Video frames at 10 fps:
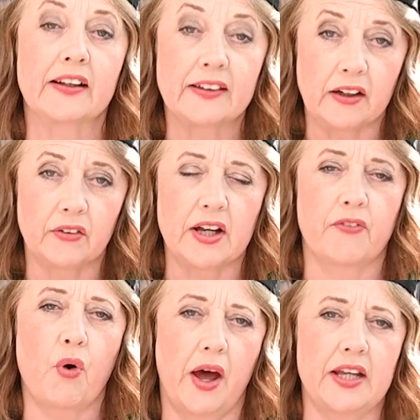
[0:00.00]
the theory
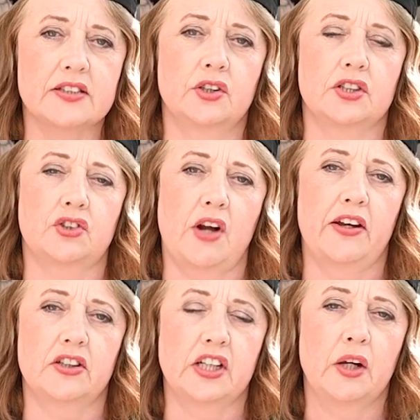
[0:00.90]
of what is good
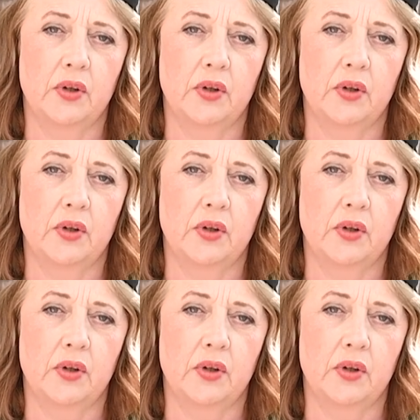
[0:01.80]
strategy